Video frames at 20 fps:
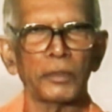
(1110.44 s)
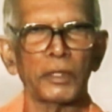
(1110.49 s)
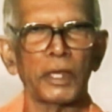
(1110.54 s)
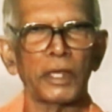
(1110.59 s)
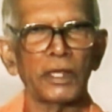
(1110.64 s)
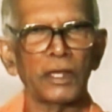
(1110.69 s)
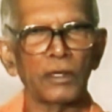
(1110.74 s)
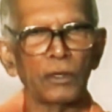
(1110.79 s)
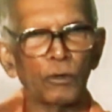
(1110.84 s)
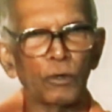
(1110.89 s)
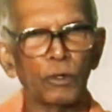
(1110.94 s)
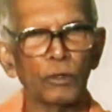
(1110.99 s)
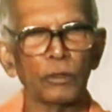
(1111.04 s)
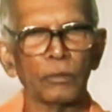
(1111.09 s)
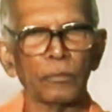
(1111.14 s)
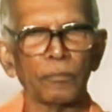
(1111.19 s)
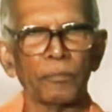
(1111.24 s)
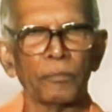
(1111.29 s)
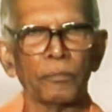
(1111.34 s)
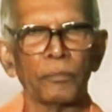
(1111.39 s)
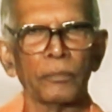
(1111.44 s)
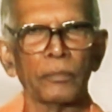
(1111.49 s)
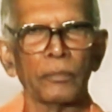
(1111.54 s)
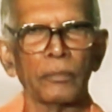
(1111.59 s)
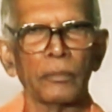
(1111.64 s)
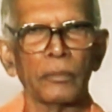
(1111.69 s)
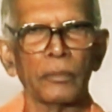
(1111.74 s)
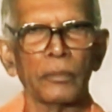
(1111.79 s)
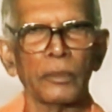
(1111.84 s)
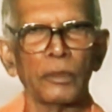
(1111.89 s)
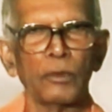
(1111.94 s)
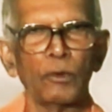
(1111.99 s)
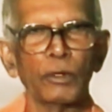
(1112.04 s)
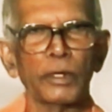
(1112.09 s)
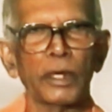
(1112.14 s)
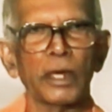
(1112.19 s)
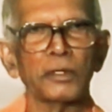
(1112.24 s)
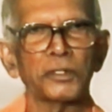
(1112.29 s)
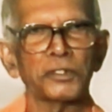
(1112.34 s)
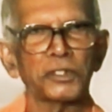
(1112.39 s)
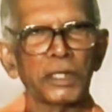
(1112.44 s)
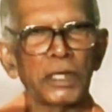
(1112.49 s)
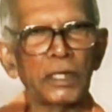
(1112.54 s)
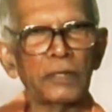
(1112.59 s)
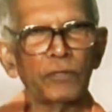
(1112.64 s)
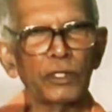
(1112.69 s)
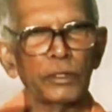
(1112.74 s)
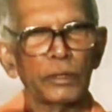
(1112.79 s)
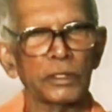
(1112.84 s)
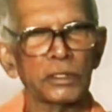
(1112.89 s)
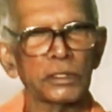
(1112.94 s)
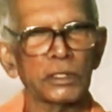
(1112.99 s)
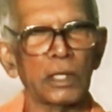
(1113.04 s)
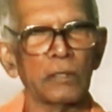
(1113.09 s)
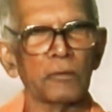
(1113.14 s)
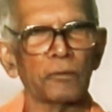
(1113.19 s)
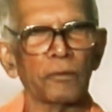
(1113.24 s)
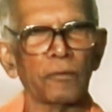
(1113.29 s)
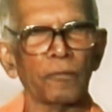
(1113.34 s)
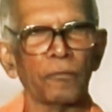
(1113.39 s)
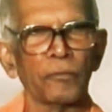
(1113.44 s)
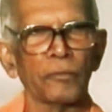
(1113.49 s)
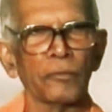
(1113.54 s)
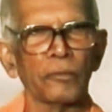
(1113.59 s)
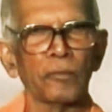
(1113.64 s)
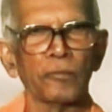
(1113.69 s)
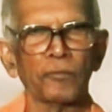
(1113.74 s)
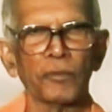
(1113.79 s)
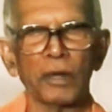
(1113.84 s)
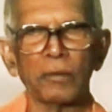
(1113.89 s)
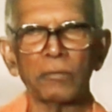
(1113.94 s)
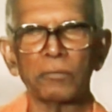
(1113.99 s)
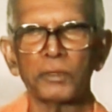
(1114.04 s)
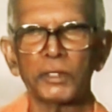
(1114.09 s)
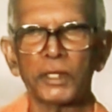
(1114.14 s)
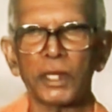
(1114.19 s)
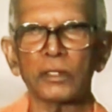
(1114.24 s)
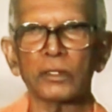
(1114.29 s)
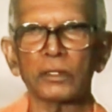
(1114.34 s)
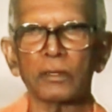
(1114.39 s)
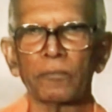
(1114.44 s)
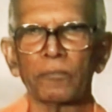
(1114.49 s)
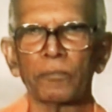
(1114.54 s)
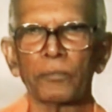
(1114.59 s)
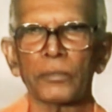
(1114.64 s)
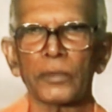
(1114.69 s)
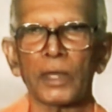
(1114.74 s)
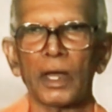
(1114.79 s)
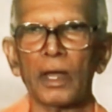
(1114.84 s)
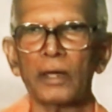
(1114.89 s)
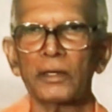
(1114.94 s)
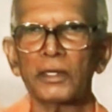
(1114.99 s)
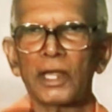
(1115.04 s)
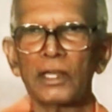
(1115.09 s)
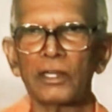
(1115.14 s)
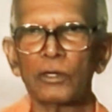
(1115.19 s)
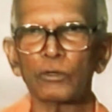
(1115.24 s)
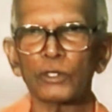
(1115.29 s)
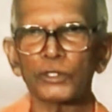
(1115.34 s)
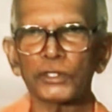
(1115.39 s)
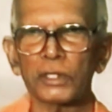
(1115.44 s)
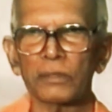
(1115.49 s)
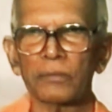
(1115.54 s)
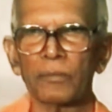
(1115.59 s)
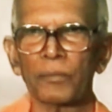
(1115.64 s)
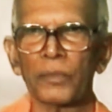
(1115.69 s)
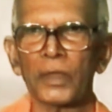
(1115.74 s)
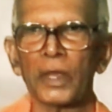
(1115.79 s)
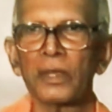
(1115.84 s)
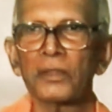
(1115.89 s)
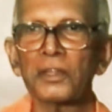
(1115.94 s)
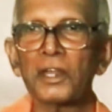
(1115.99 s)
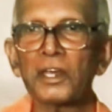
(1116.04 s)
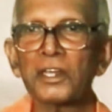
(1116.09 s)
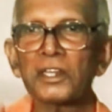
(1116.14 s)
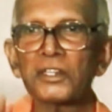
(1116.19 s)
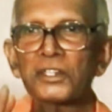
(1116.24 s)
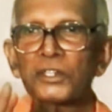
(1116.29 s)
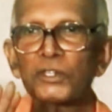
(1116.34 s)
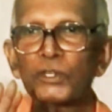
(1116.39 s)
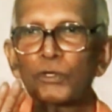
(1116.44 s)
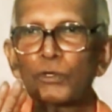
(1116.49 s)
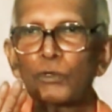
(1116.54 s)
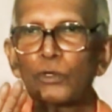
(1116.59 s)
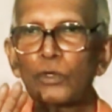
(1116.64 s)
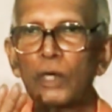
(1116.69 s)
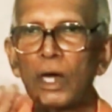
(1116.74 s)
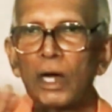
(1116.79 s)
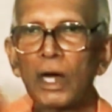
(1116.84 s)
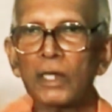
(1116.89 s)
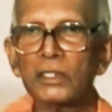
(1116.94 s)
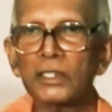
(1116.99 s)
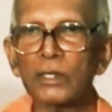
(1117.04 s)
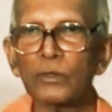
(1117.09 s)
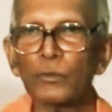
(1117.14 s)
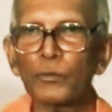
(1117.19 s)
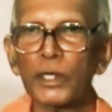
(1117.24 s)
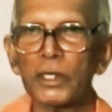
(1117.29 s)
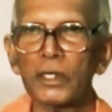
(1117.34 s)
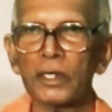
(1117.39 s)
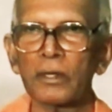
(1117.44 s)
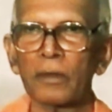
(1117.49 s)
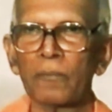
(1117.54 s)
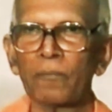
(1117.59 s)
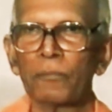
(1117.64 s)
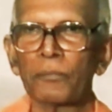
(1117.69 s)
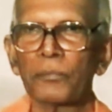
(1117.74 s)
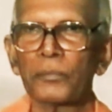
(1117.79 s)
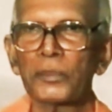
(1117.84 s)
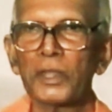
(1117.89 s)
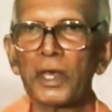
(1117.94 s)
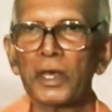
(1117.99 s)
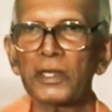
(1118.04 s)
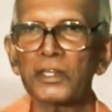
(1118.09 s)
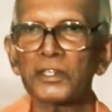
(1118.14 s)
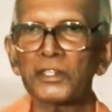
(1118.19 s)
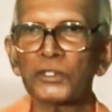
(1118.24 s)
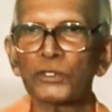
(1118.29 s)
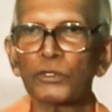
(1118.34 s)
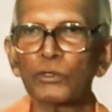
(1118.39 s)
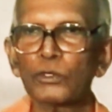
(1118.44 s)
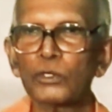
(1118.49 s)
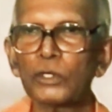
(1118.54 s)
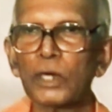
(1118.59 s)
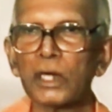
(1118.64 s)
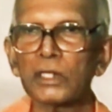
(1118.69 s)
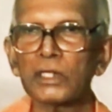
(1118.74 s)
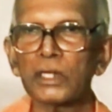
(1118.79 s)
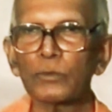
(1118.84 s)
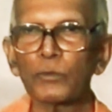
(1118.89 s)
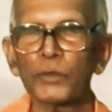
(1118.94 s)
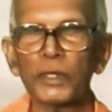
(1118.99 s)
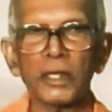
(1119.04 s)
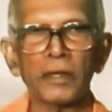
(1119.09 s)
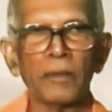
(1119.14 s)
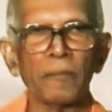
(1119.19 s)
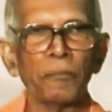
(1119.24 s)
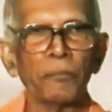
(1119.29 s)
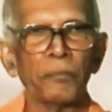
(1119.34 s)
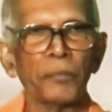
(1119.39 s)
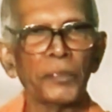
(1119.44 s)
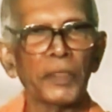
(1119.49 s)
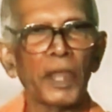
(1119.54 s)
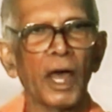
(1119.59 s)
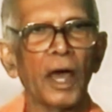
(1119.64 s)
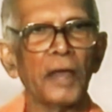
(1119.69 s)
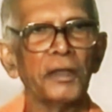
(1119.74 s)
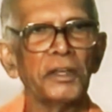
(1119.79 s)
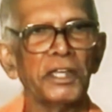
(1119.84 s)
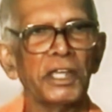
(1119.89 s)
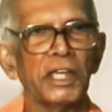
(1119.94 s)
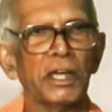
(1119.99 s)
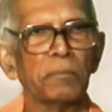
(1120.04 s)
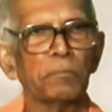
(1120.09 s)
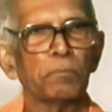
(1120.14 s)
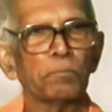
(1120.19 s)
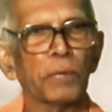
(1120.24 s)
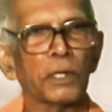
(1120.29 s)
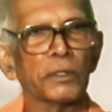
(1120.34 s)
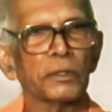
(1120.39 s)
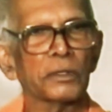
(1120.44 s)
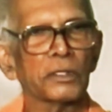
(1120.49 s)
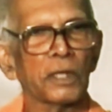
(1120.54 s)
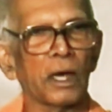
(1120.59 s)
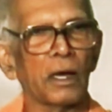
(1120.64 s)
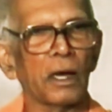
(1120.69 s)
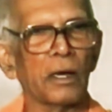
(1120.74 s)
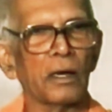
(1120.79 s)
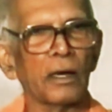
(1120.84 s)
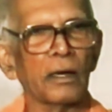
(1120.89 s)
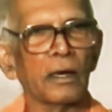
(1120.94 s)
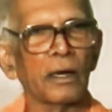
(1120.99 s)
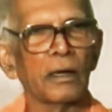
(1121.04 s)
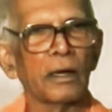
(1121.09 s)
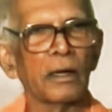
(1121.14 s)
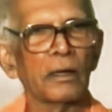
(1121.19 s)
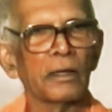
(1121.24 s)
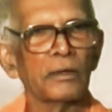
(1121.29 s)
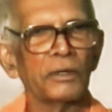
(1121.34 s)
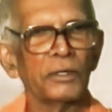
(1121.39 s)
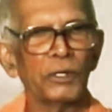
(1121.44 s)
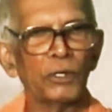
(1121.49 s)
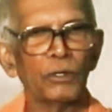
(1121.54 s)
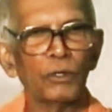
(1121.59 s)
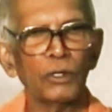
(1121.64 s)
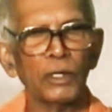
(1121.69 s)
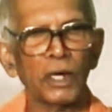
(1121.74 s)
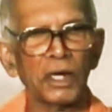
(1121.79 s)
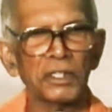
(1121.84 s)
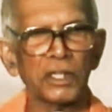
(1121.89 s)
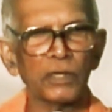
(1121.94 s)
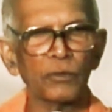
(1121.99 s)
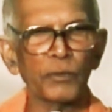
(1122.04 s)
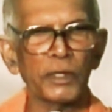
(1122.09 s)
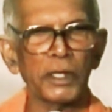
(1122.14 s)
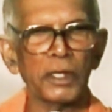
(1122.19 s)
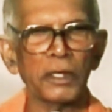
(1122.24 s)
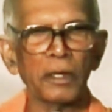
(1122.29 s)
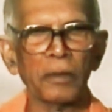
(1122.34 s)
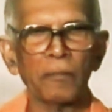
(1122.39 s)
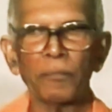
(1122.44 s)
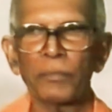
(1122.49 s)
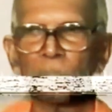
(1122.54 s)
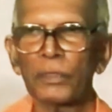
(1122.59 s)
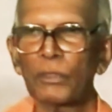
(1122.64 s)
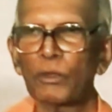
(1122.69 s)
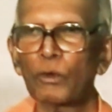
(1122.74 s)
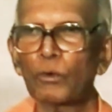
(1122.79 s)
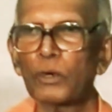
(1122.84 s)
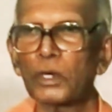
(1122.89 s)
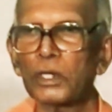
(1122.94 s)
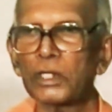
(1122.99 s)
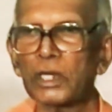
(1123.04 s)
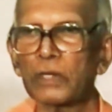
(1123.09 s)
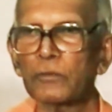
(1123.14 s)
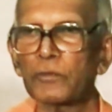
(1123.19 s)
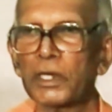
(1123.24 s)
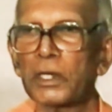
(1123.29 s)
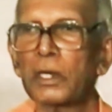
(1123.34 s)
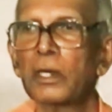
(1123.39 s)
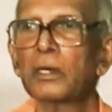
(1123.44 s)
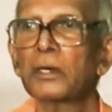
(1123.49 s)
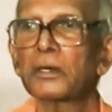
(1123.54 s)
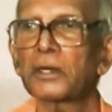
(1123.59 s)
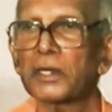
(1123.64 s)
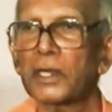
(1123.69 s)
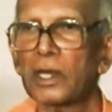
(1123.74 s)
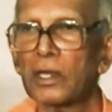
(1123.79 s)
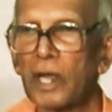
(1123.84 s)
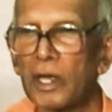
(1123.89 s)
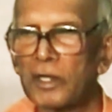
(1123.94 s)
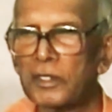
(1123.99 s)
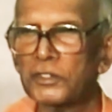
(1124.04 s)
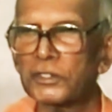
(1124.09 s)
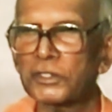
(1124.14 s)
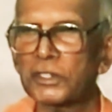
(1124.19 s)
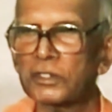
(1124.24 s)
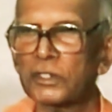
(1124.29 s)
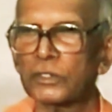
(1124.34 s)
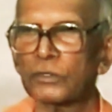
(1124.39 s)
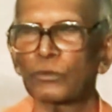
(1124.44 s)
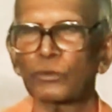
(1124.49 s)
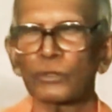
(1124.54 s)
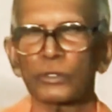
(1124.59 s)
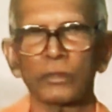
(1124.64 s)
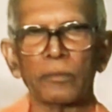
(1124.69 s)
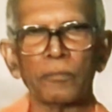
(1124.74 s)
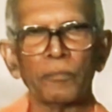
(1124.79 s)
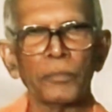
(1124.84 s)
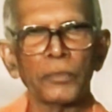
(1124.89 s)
then alone you can save yourself from death and delusion. There is no other way. There is no other way. Nanya pantha. No other way. No other way. Realize this truth.